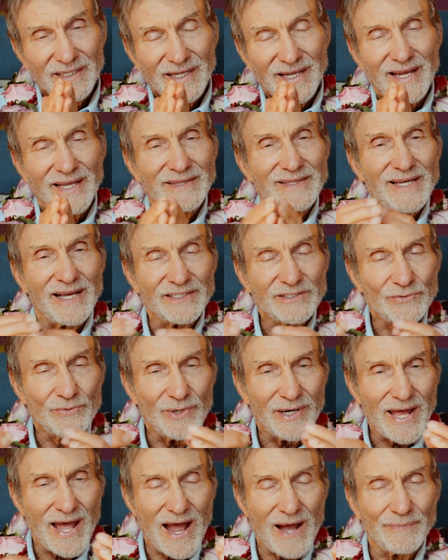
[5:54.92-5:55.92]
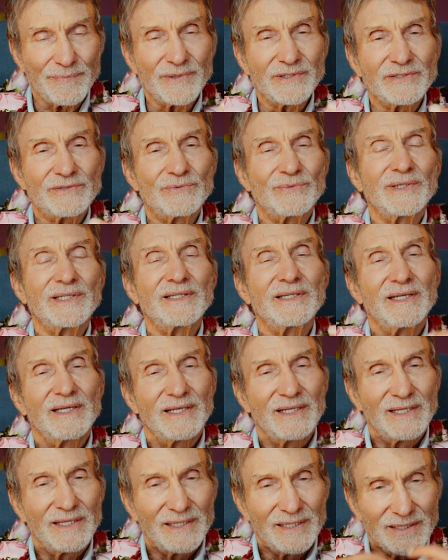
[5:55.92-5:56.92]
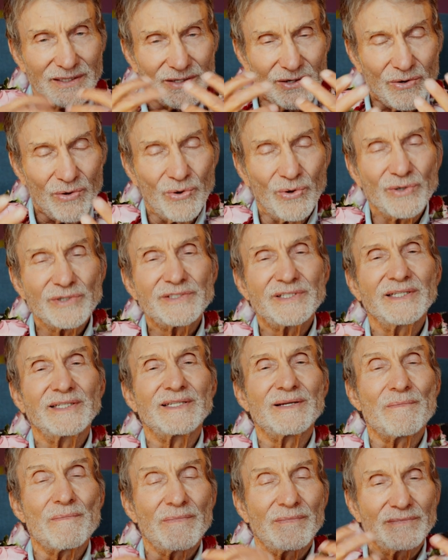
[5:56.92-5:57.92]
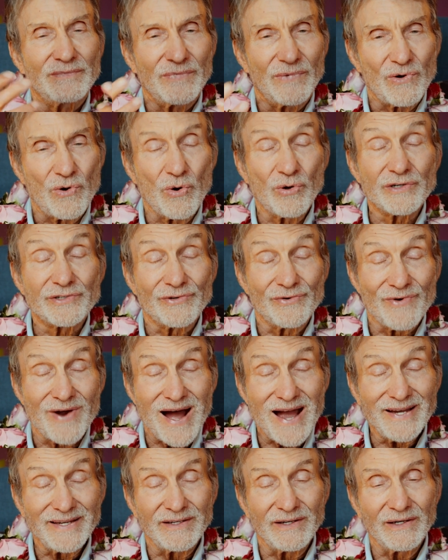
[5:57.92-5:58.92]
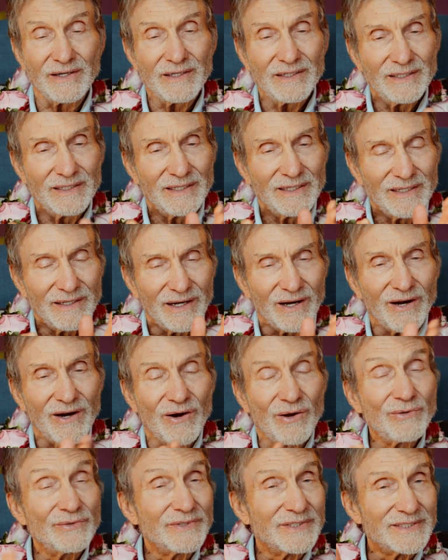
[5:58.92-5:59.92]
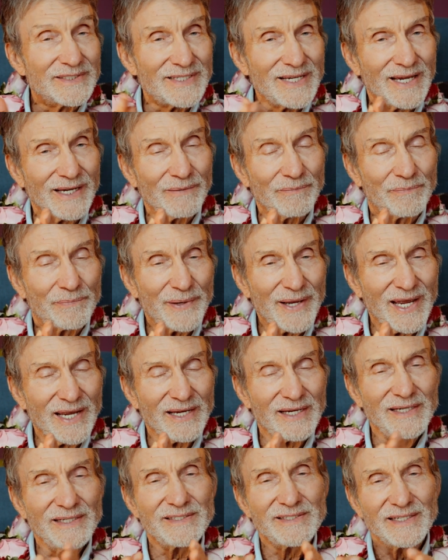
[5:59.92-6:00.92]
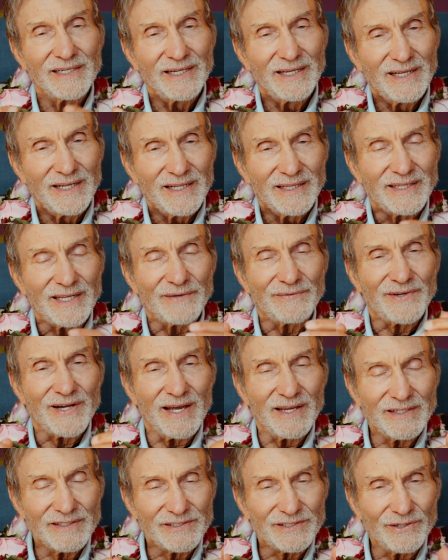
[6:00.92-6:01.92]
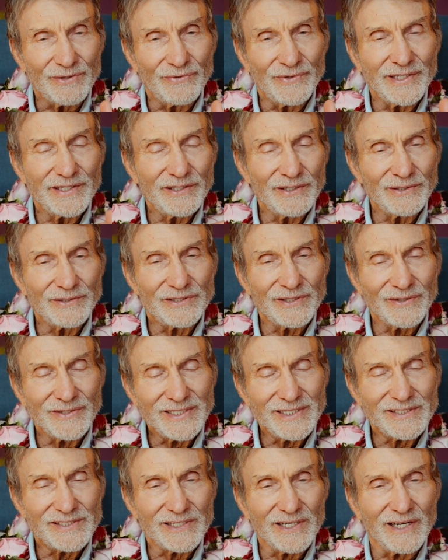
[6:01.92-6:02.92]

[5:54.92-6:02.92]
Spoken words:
and that's what happens when the horse and the horse rider are on the same page, they've kind of surrendered to each